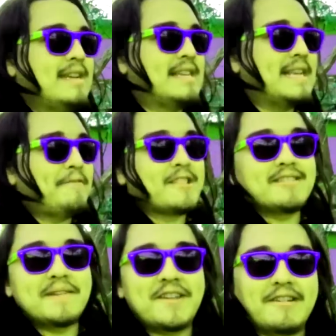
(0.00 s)
You see, for
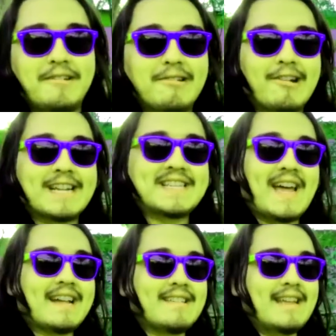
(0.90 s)
those of you who aren't
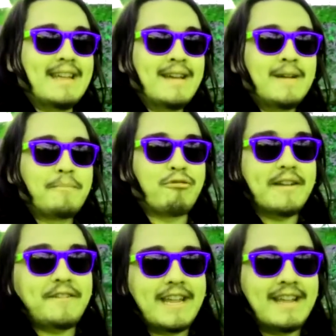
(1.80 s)
exactly
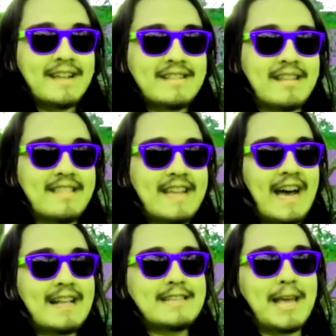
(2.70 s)
privy to the
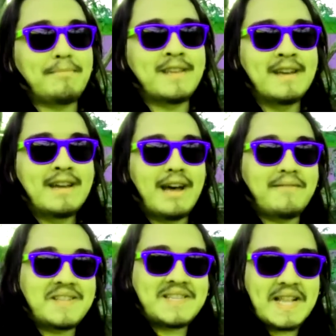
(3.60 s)
concept
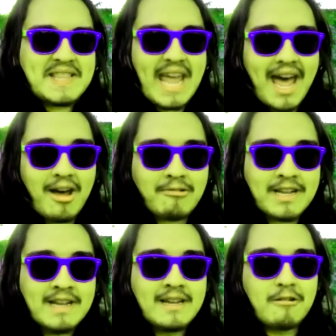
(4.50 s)
of a
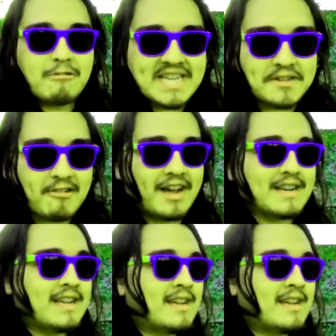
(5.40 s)
sit-down restaurant,